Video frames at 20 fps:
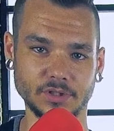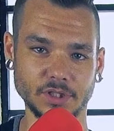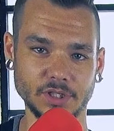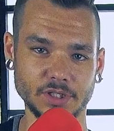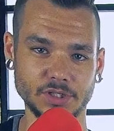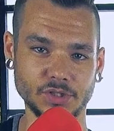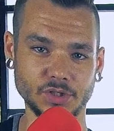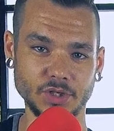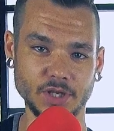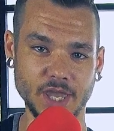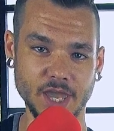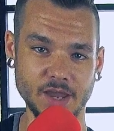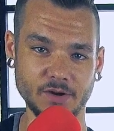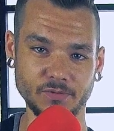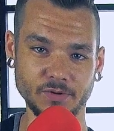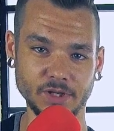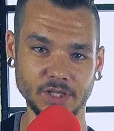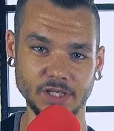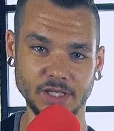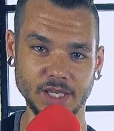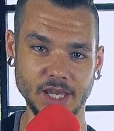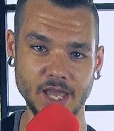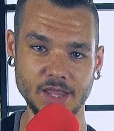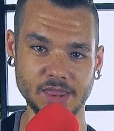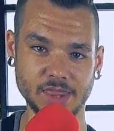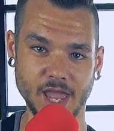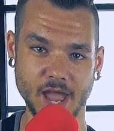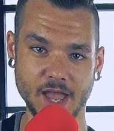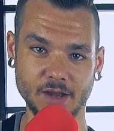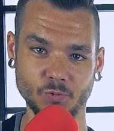So you can't really get
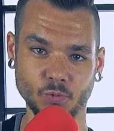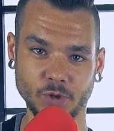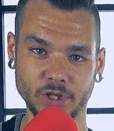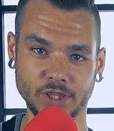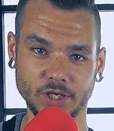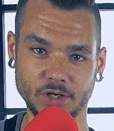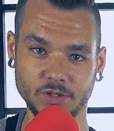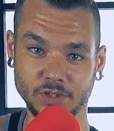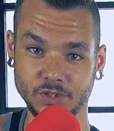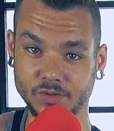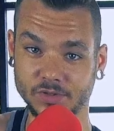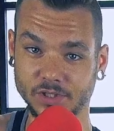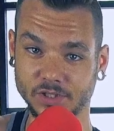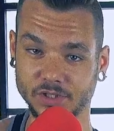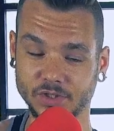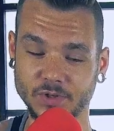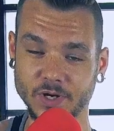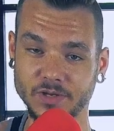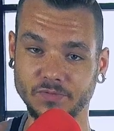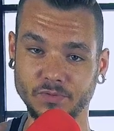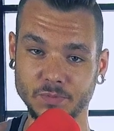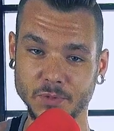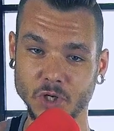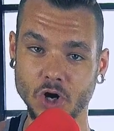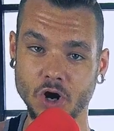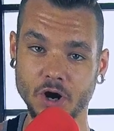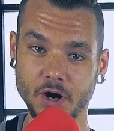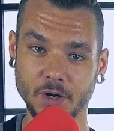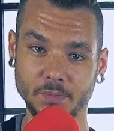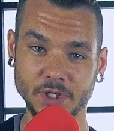that without using the strength from your
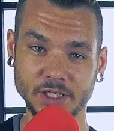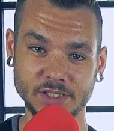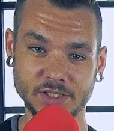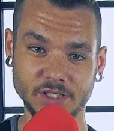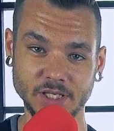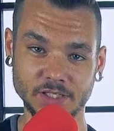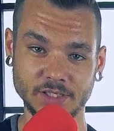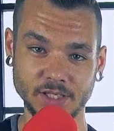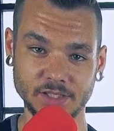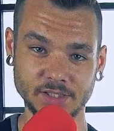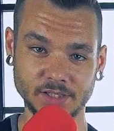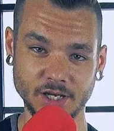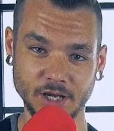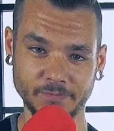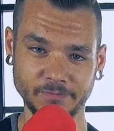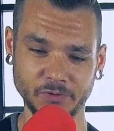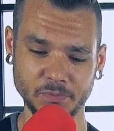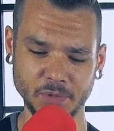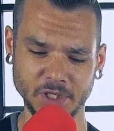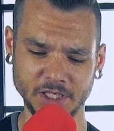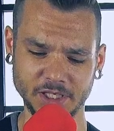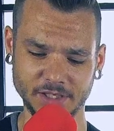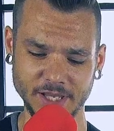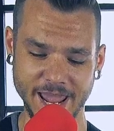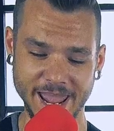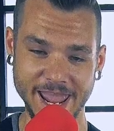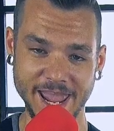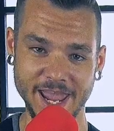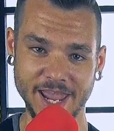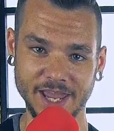arm. It doesn't come from like
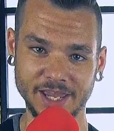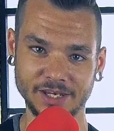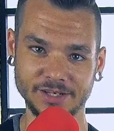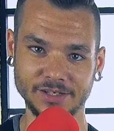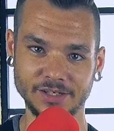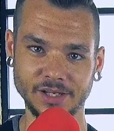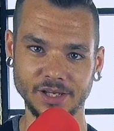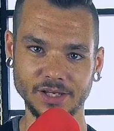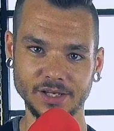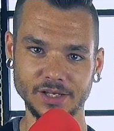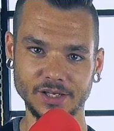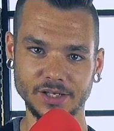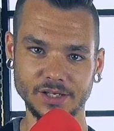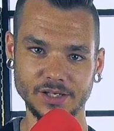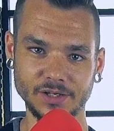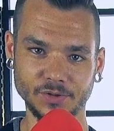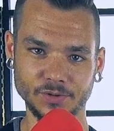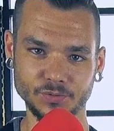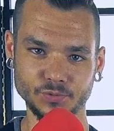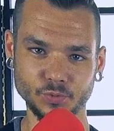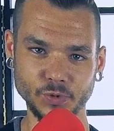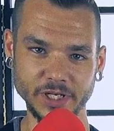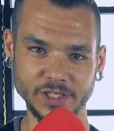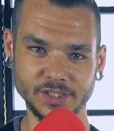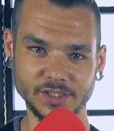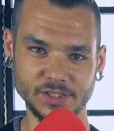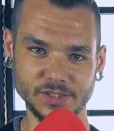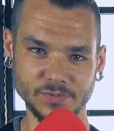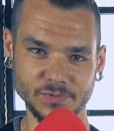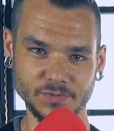hand or
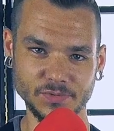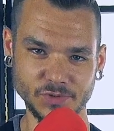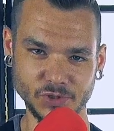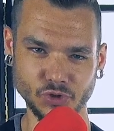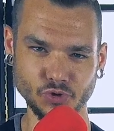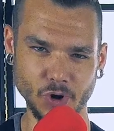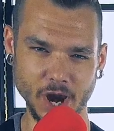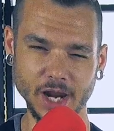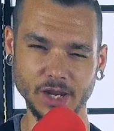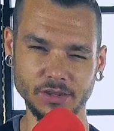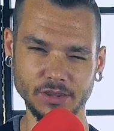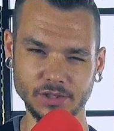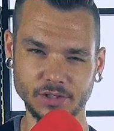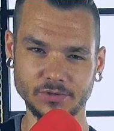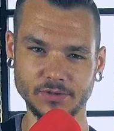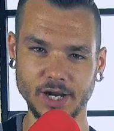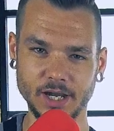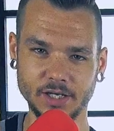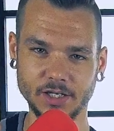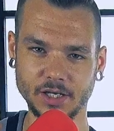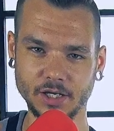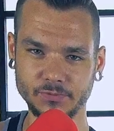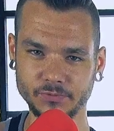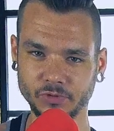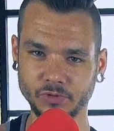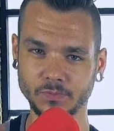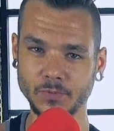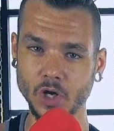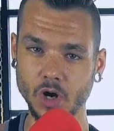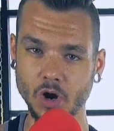wrist strength, alright? It comes
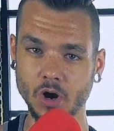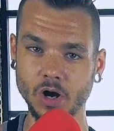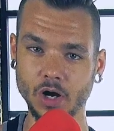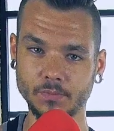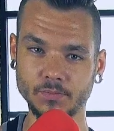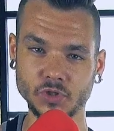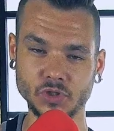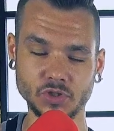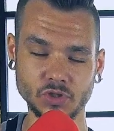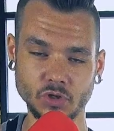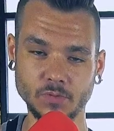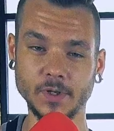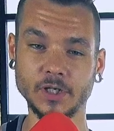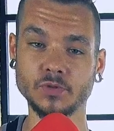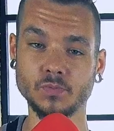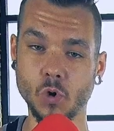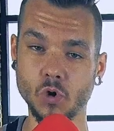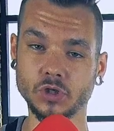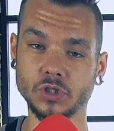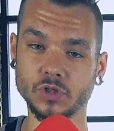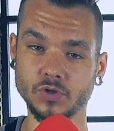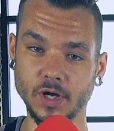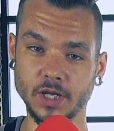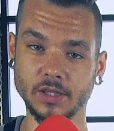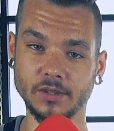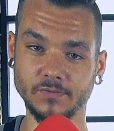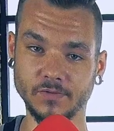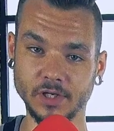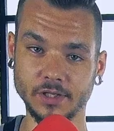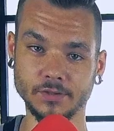from the arm. There's so much more
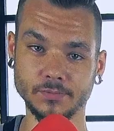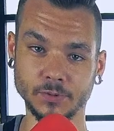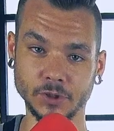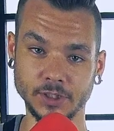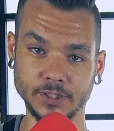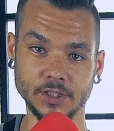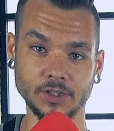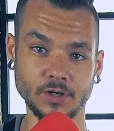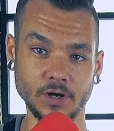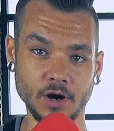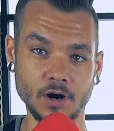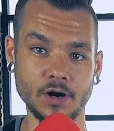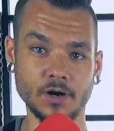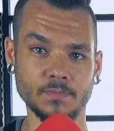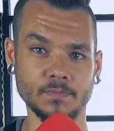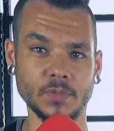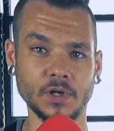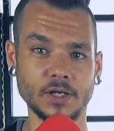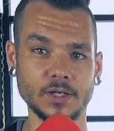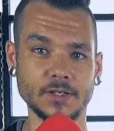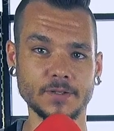strength available in your arm.